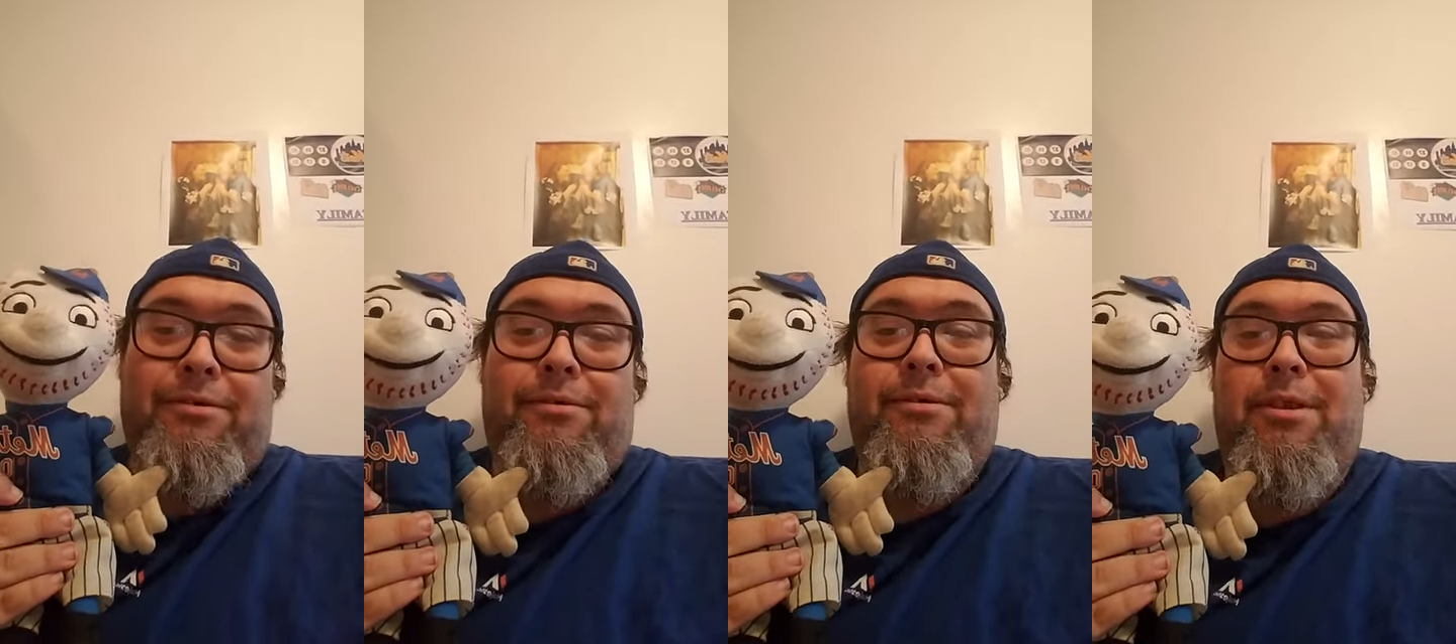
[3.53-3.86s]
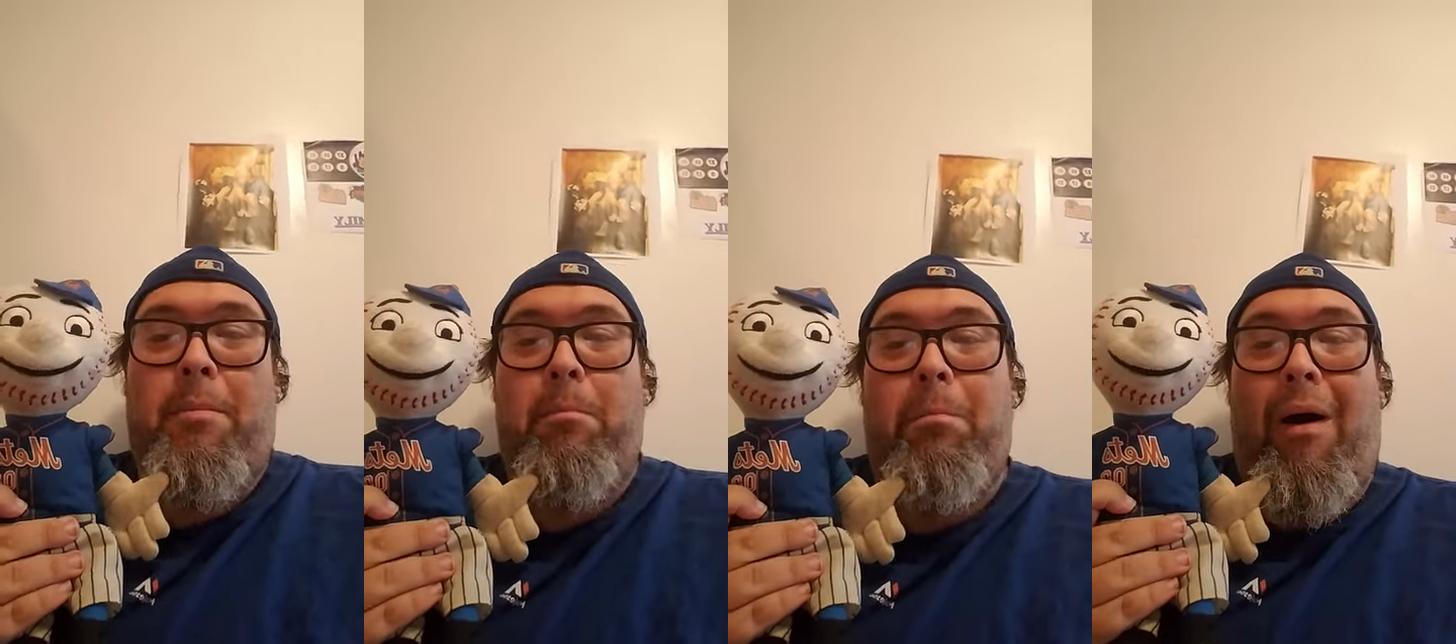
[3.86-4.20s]
to
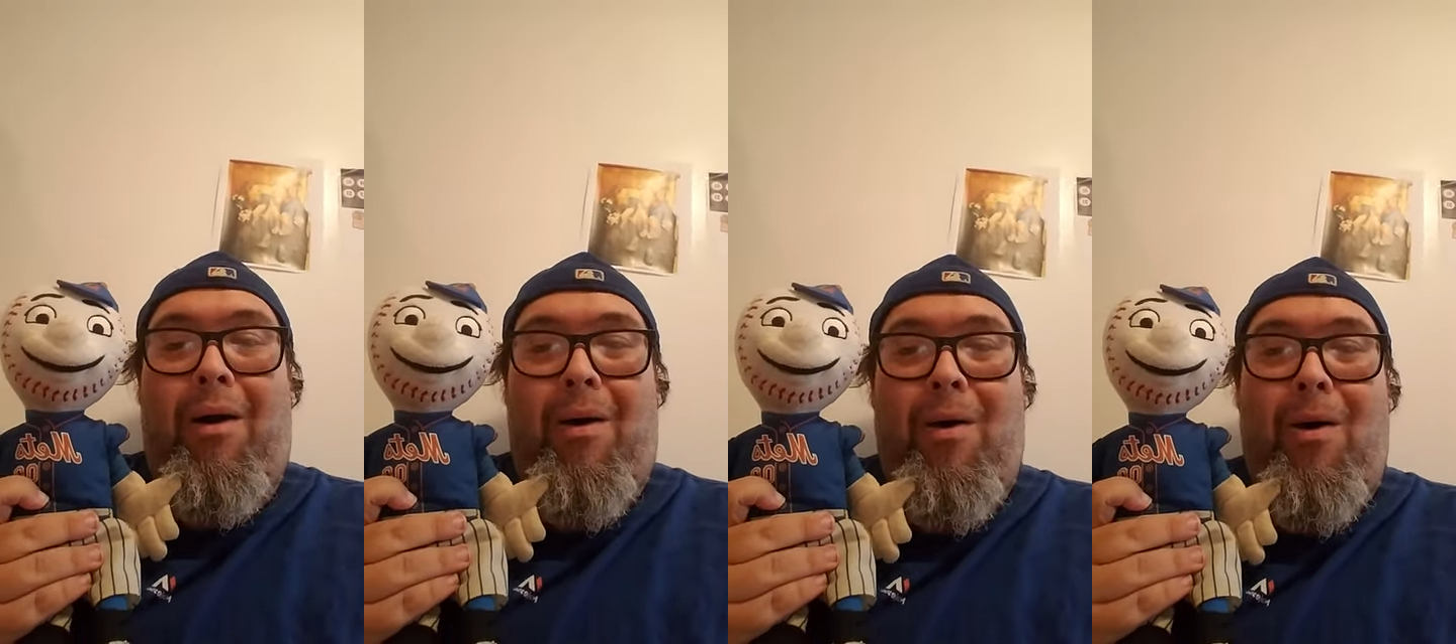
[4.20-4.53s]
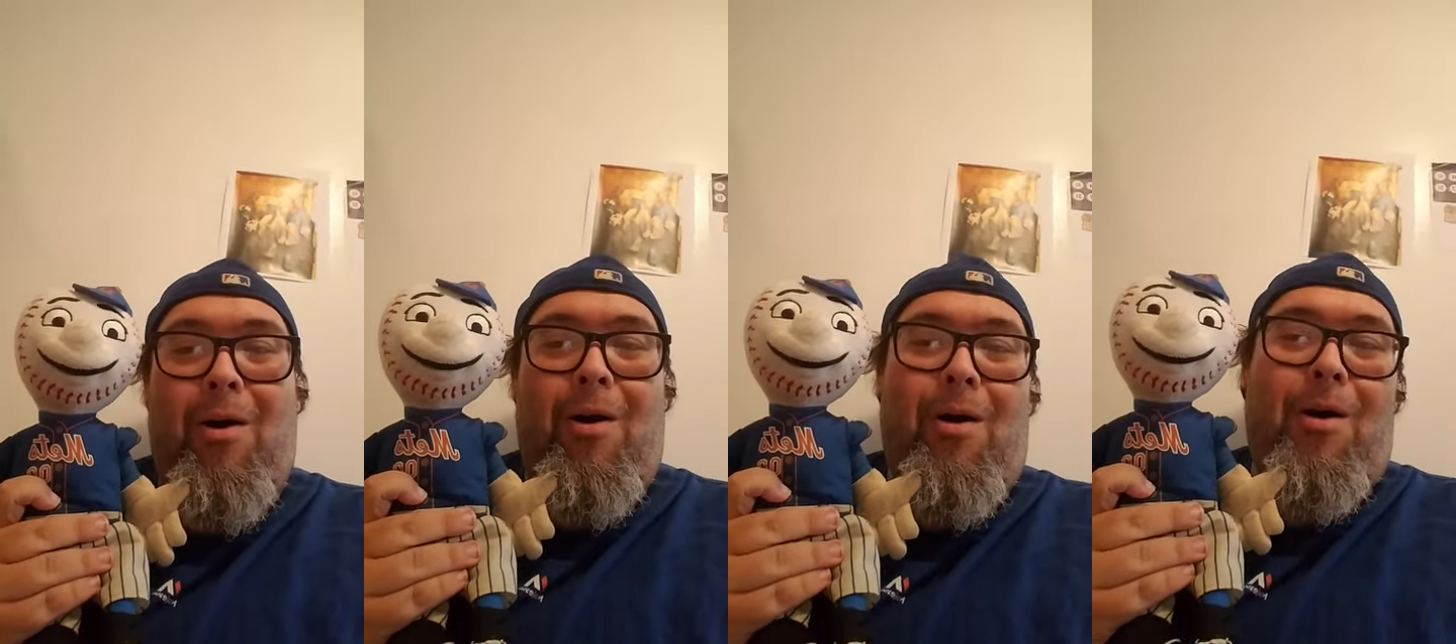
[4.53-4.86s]
the
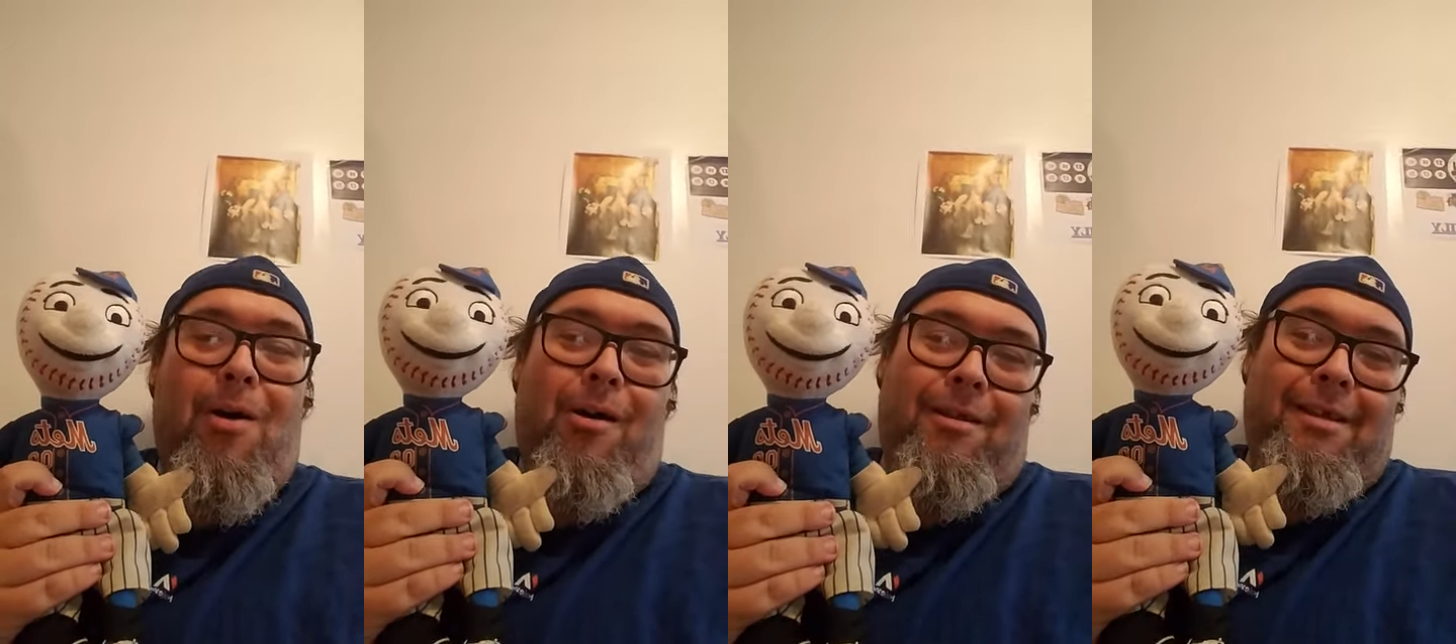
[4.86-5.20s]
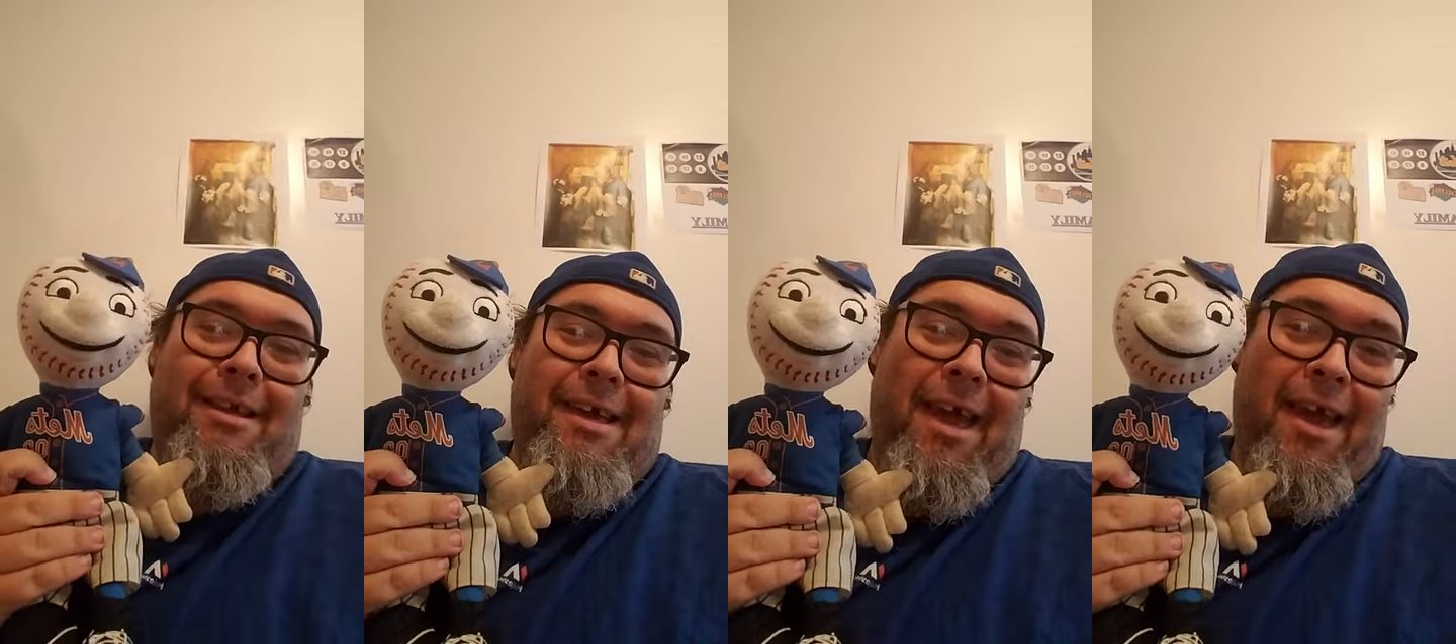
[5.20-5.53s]
ball
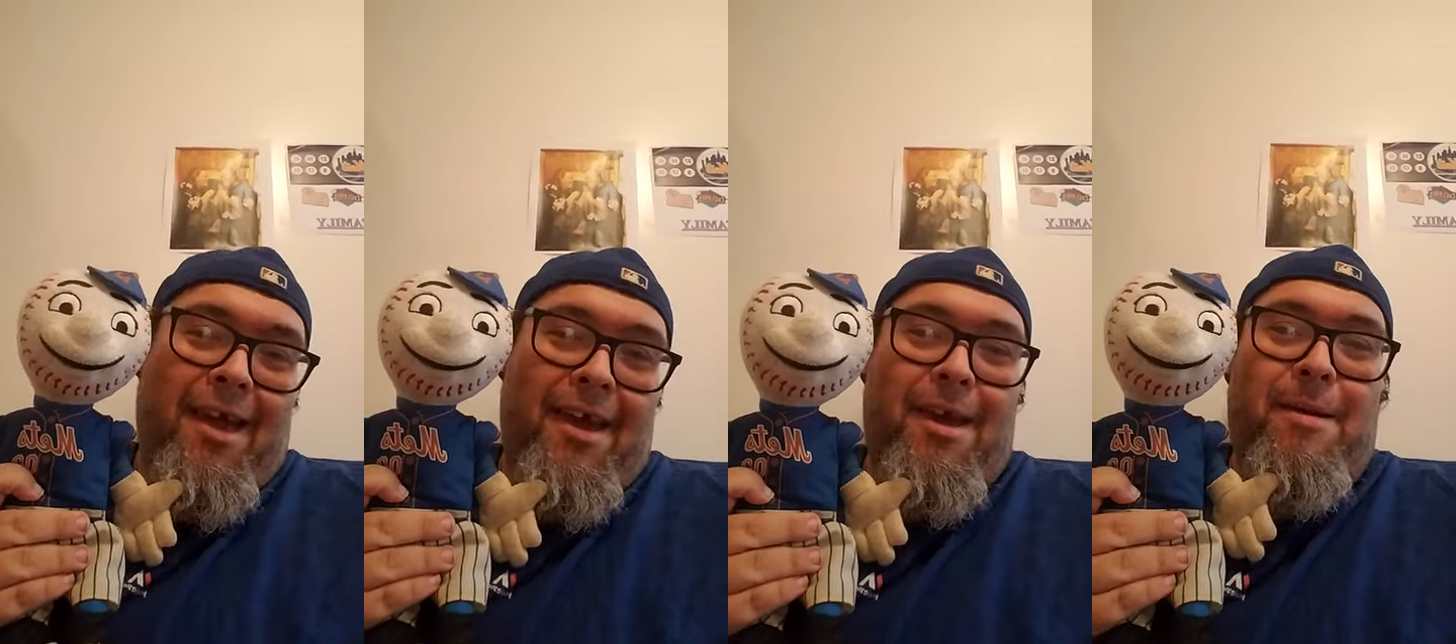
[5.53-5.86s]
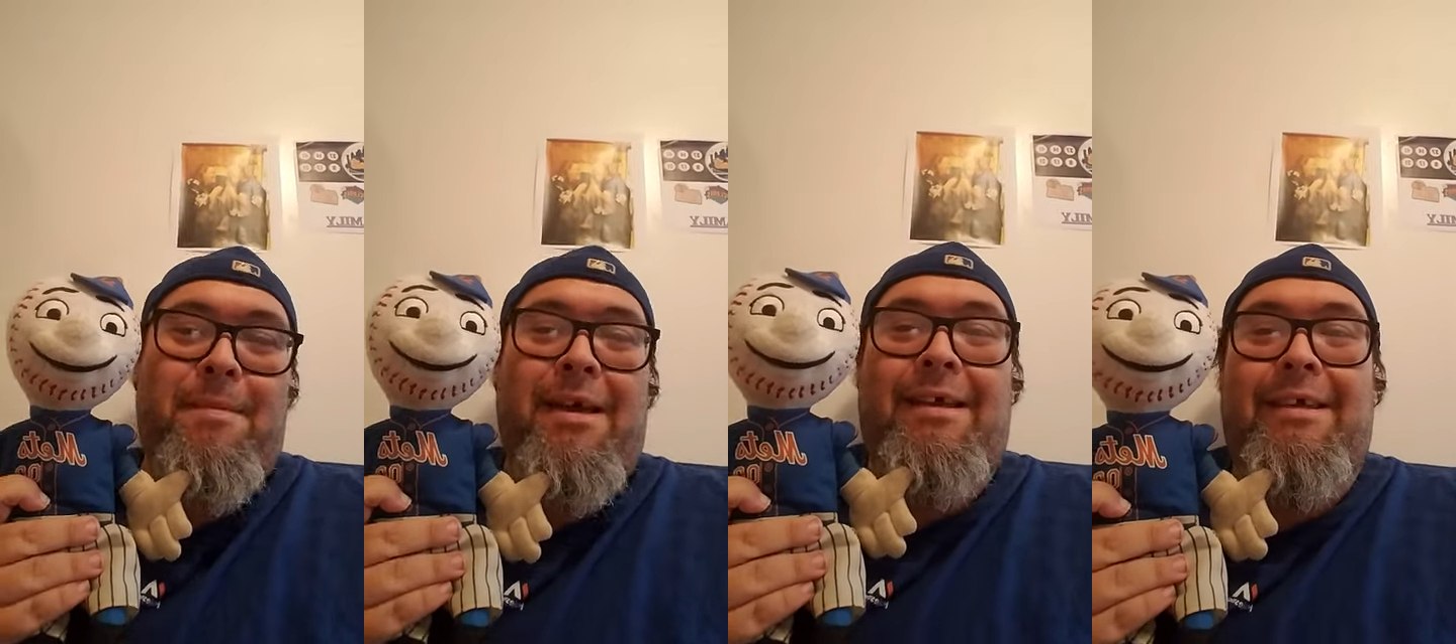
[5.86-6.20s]

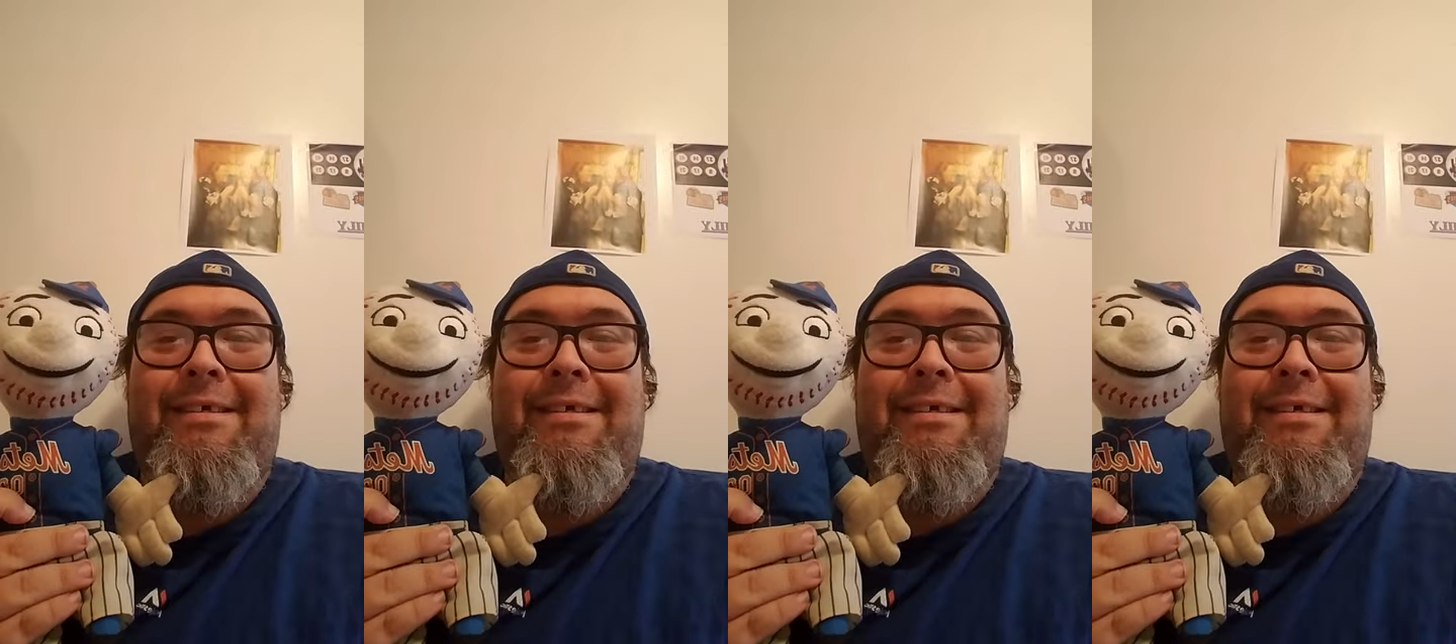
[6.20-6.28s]
game.